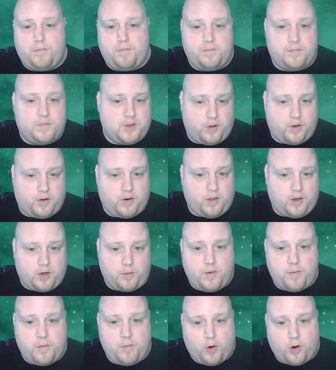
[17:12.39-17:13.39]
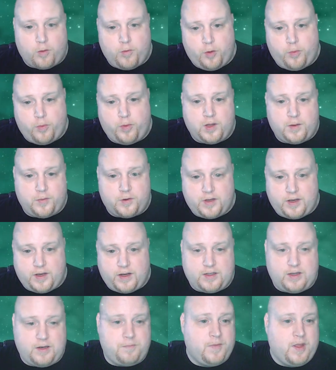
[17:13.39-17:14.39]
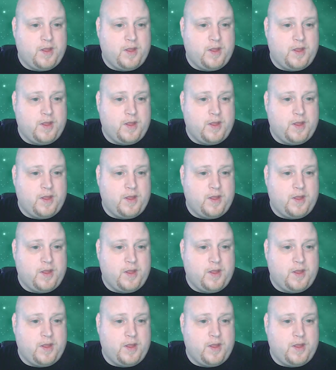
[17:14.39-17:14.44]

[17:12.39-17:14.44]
So they're a little bit more mobile and protected,